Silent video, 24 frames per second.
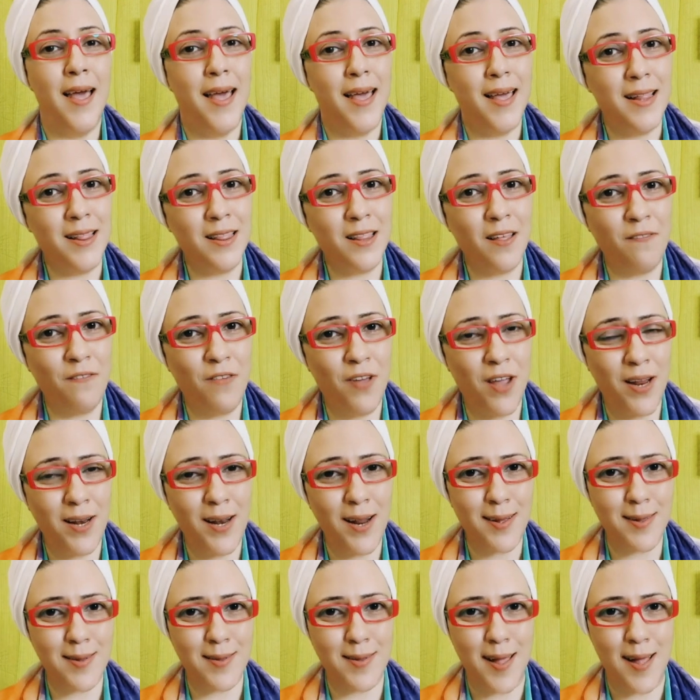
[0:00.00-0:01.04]
In the
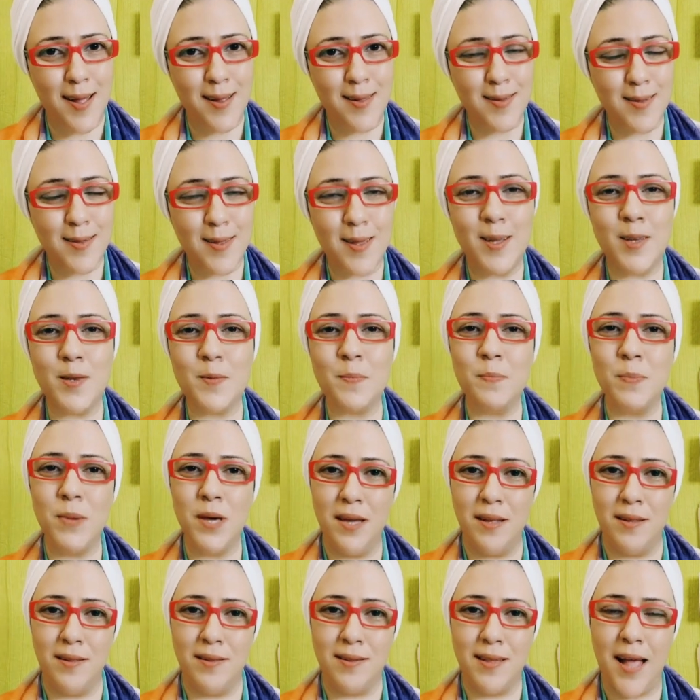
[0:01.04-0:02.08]
Vedic sense, it
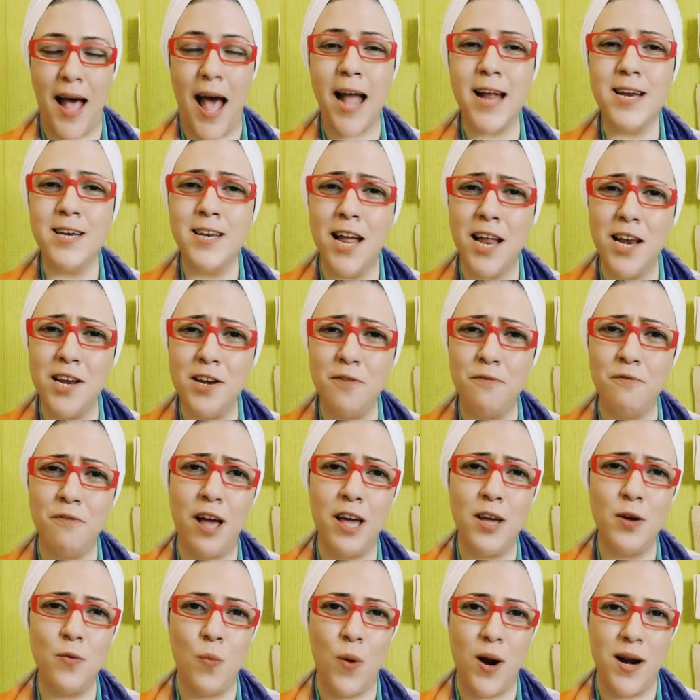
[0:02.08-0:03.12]
means
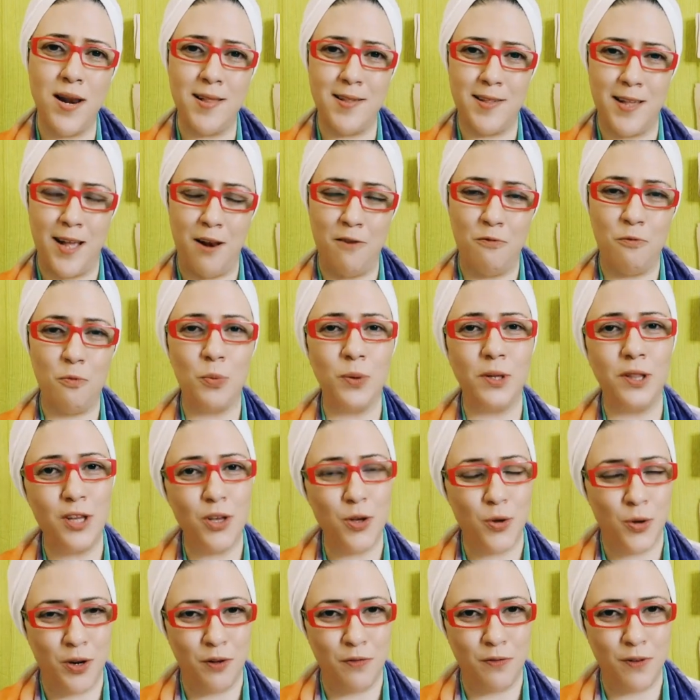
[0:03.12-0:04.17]
identifying oneself with the
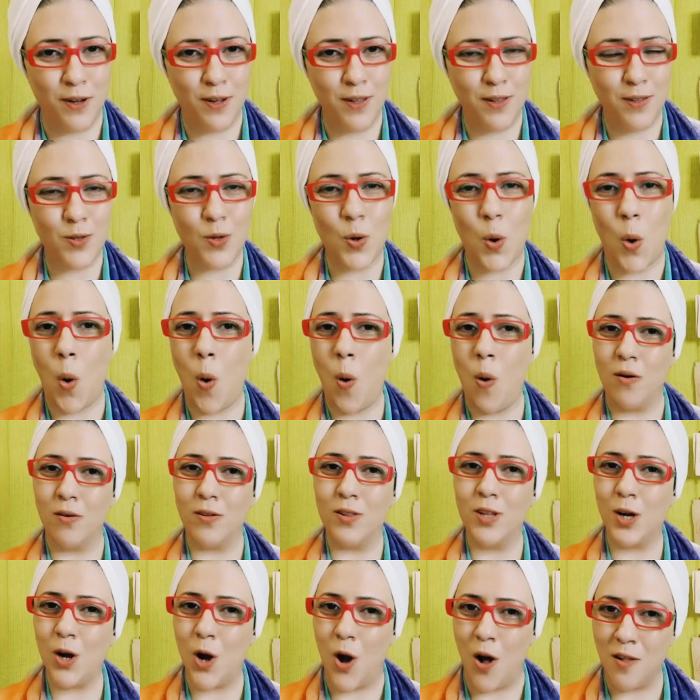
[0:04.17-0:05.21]
universe or
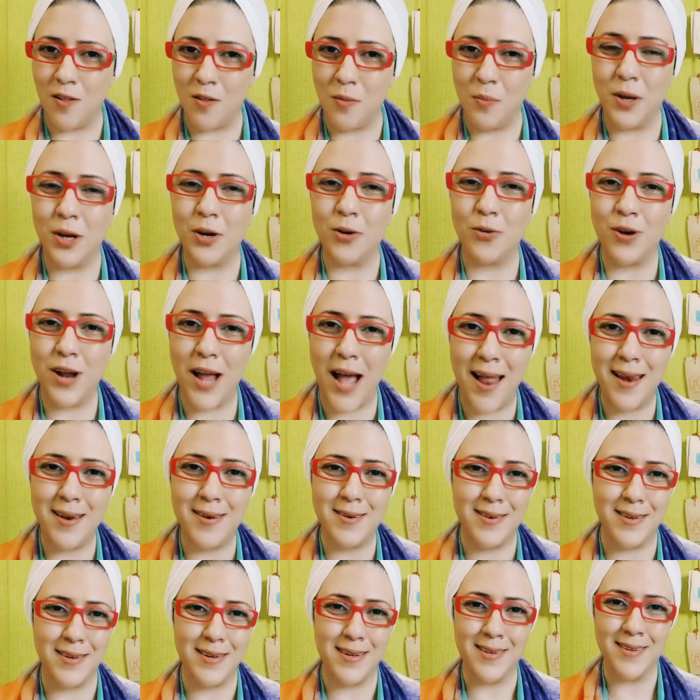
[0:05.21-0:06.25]
the cosmic
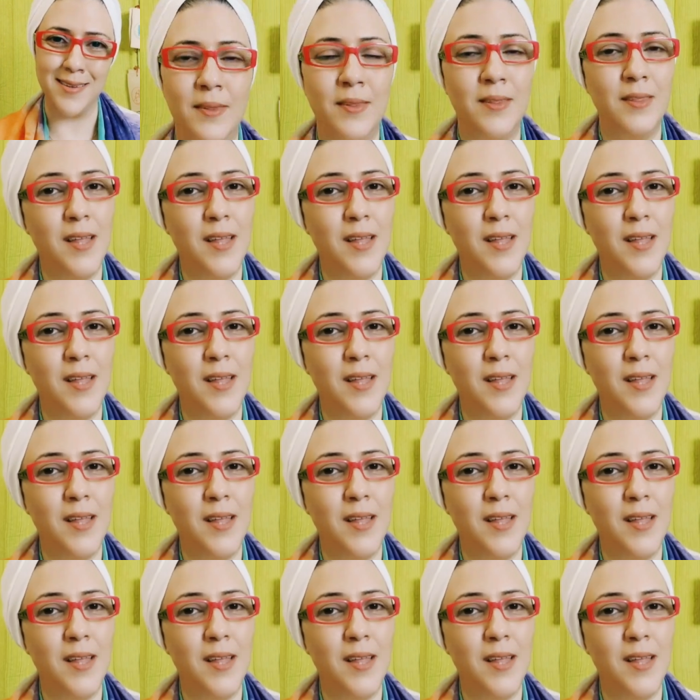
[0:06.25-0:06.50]
reality.